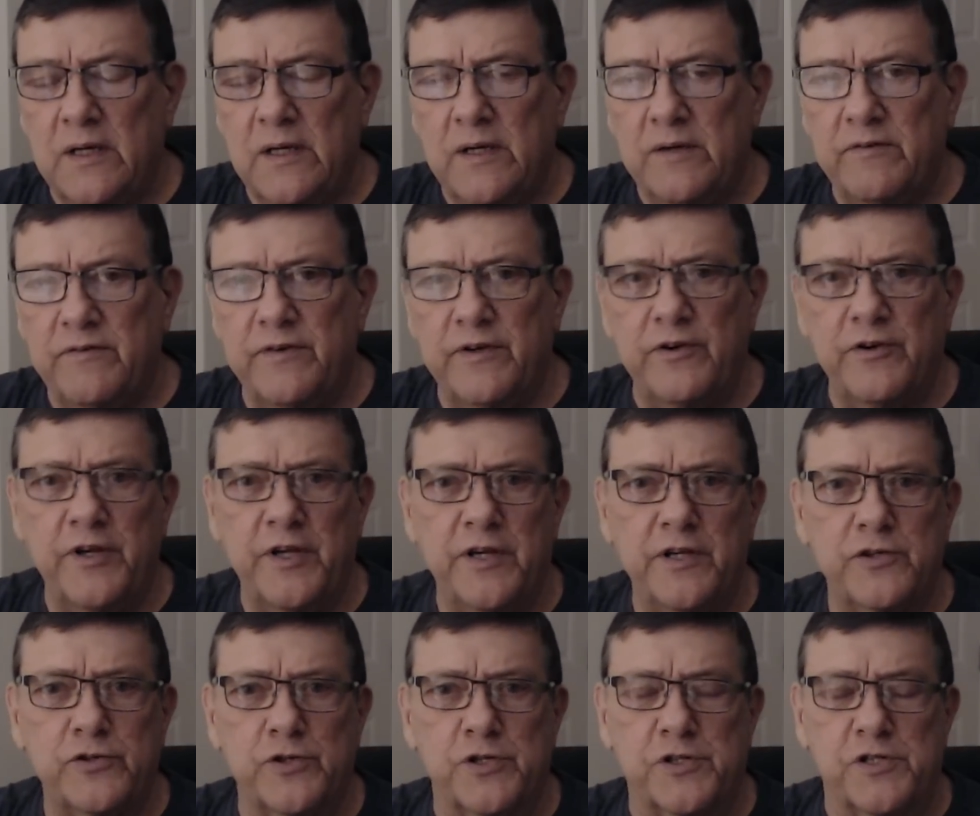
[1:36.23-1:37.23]
Very
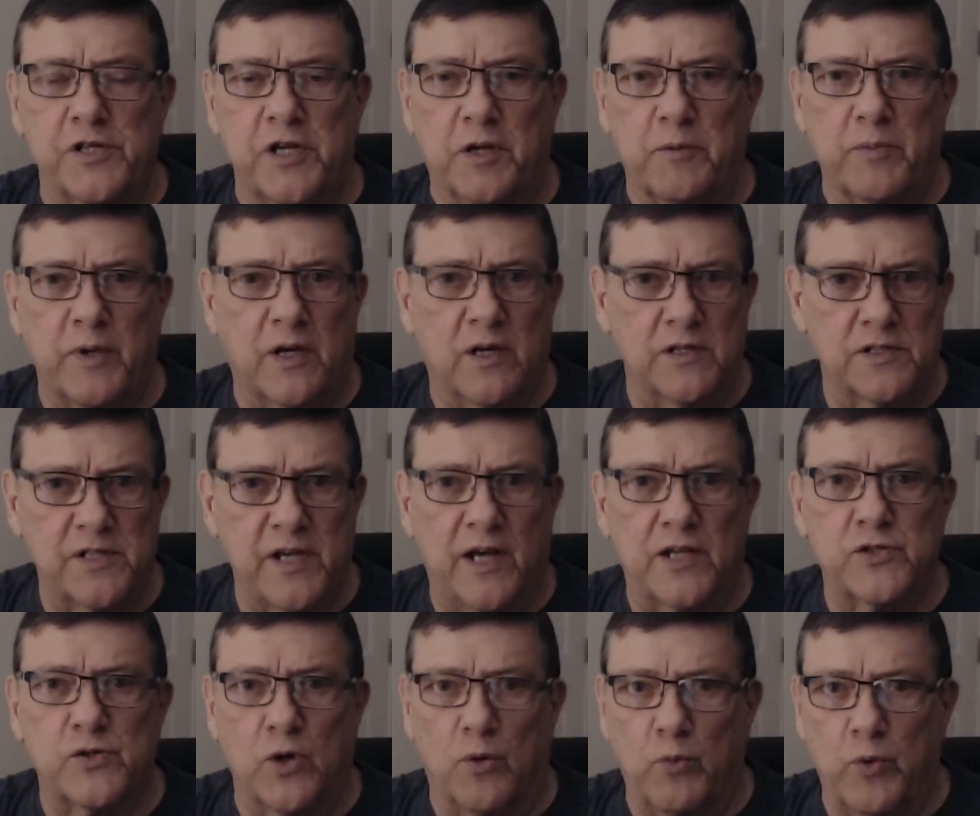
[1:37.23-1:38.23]
interesting, because that's
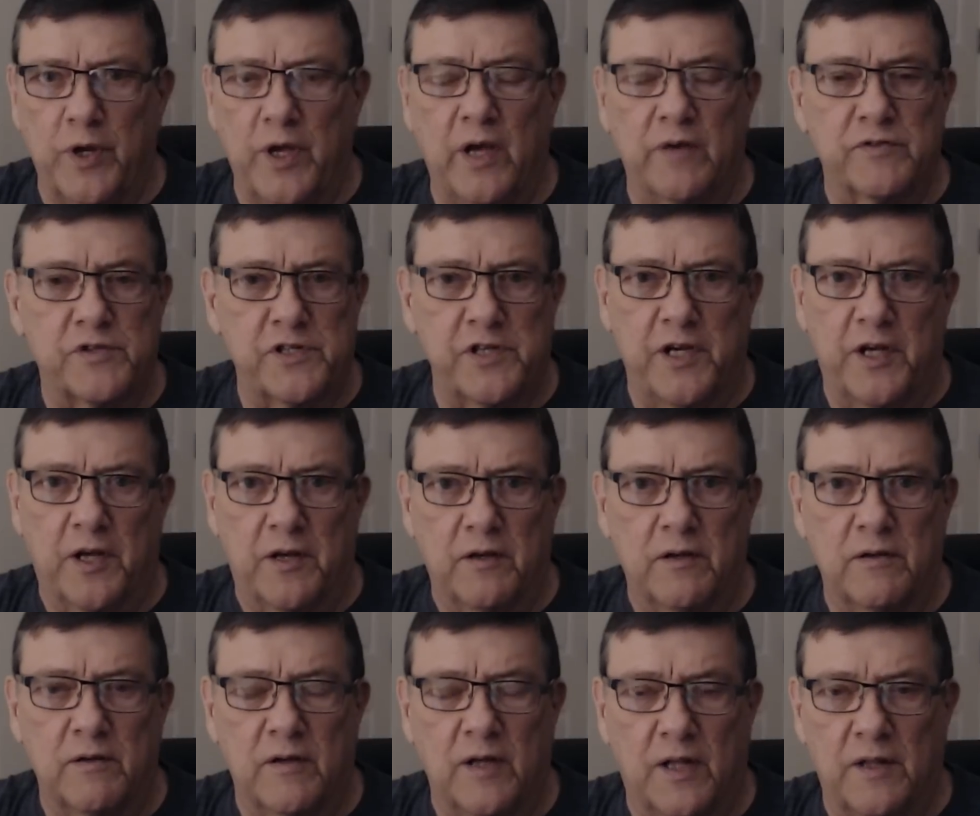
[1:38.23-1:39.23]
what we have said.
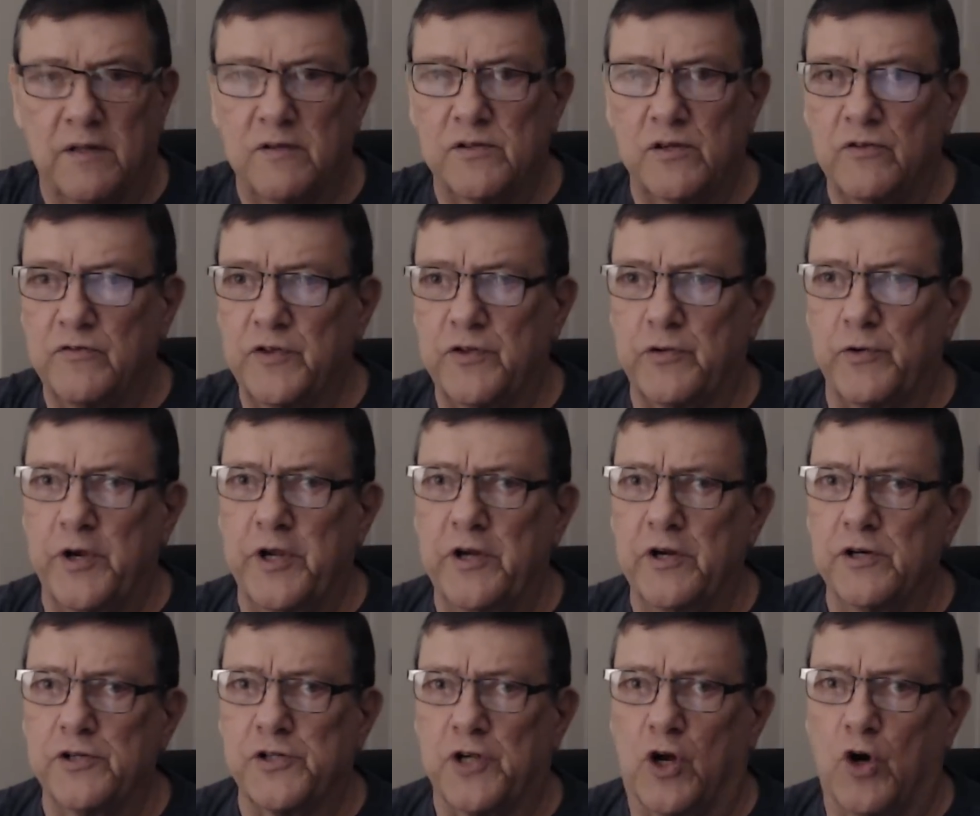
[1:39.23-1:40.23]
This is over 3
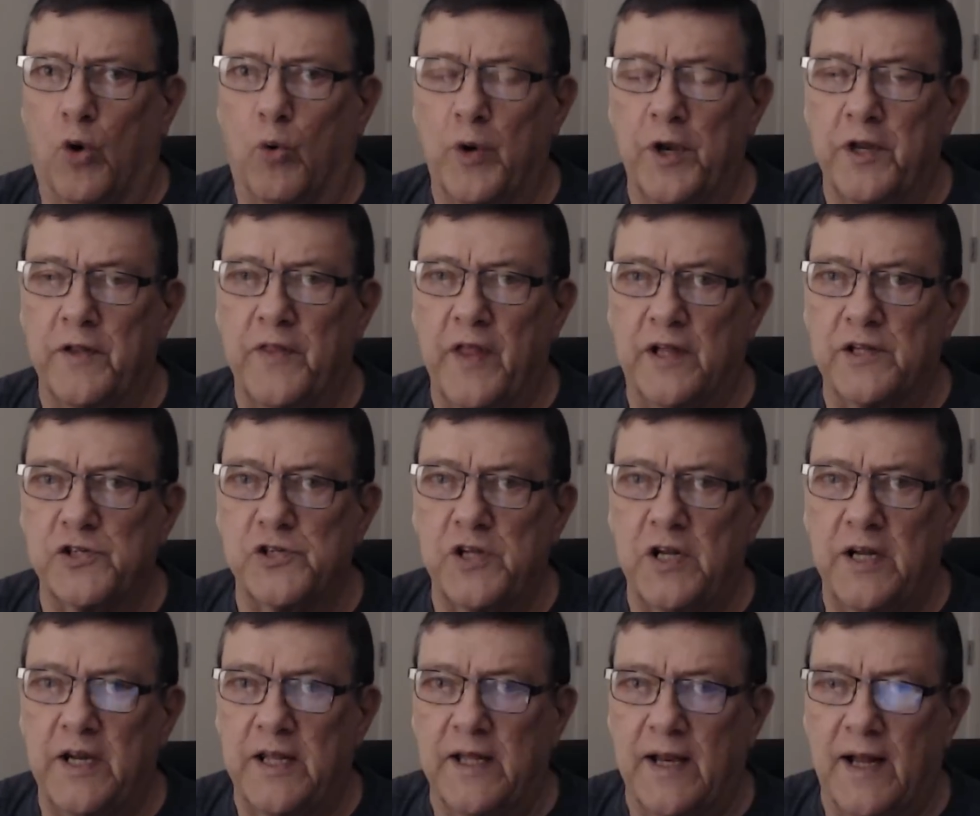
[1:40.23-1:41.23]
years ago we did that
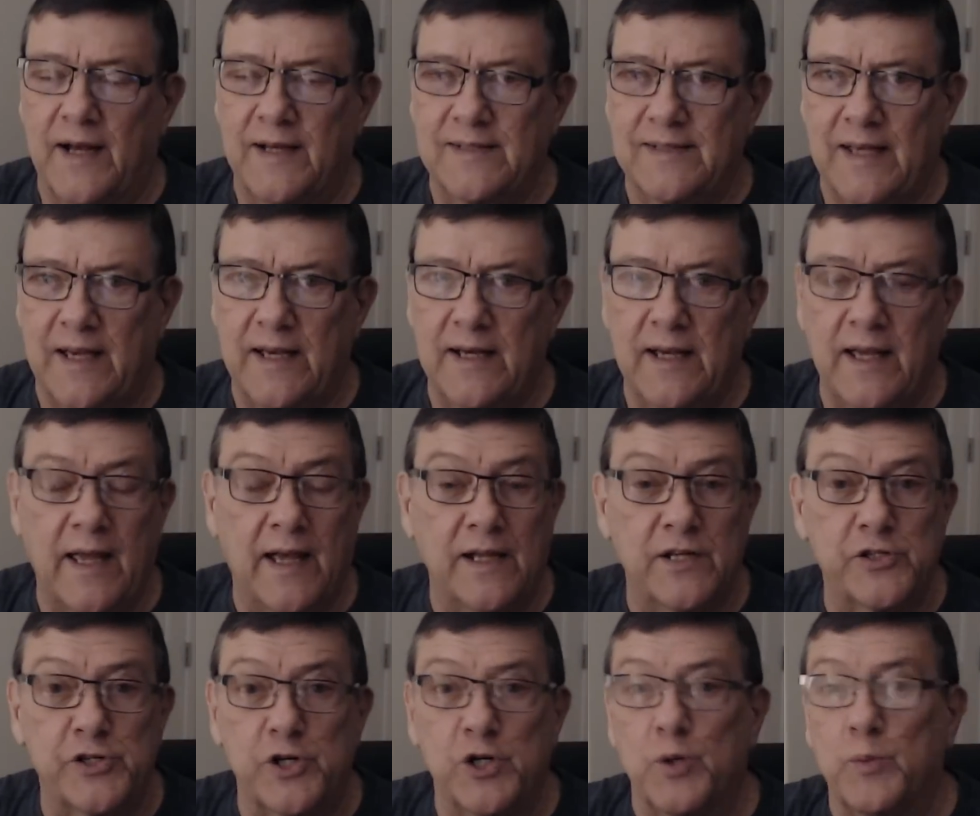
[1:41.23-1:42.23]
study in Isaiah and
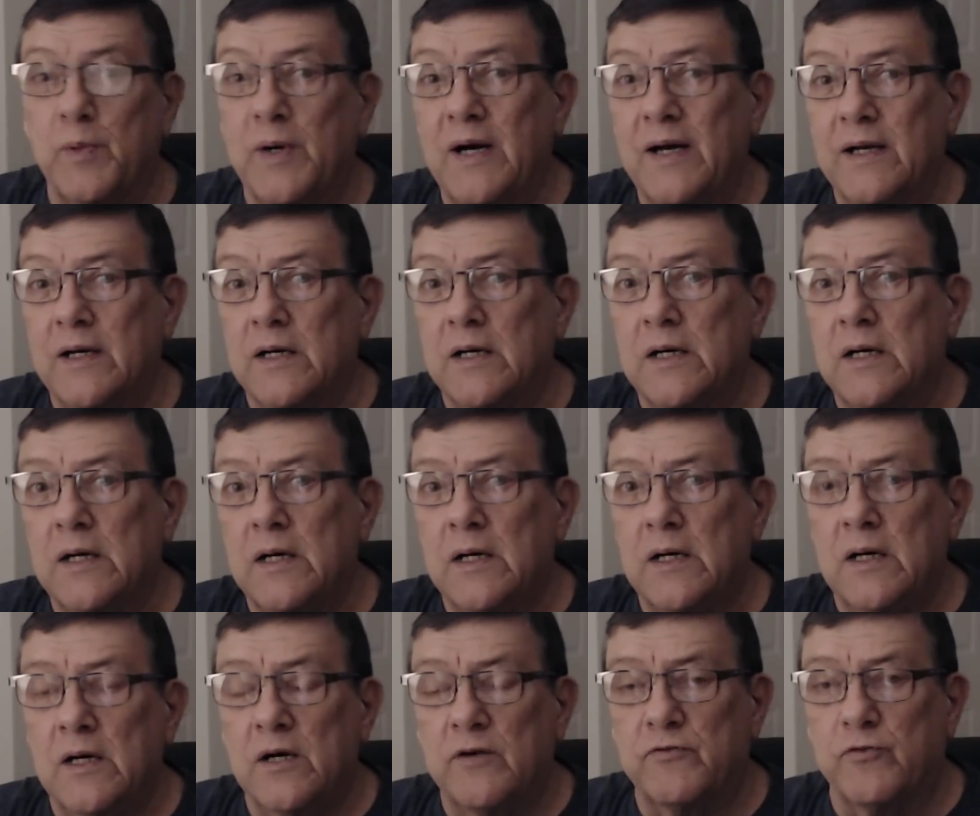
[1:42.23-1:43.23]
Jeremiah
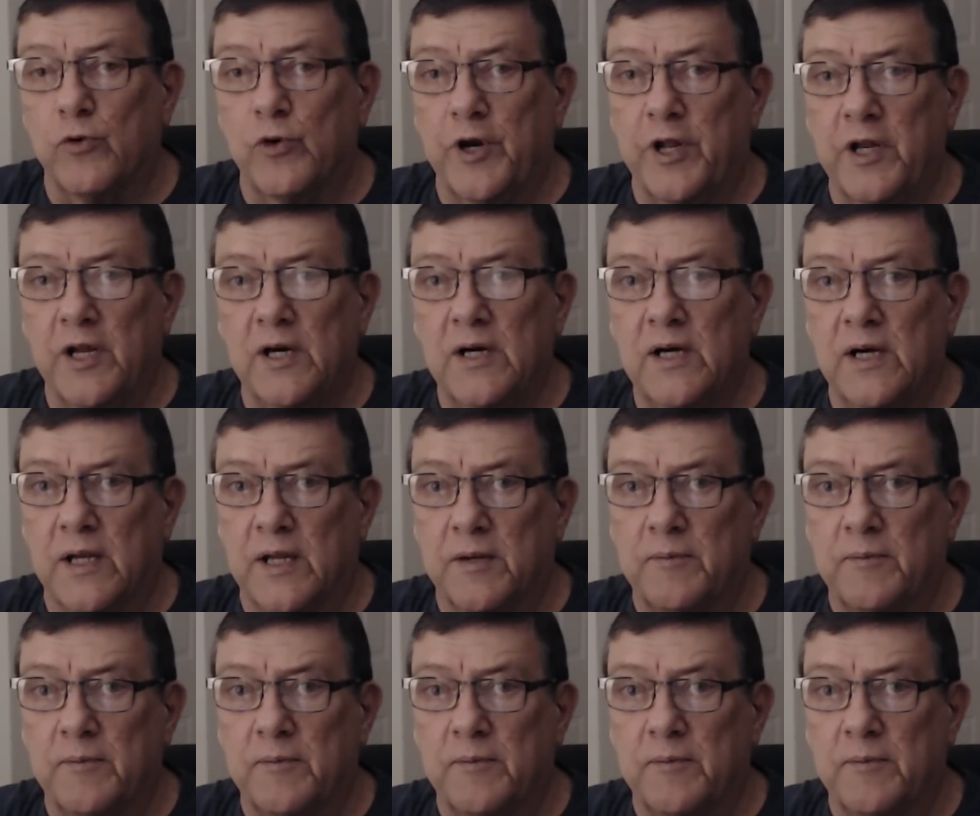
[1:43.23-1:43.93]
49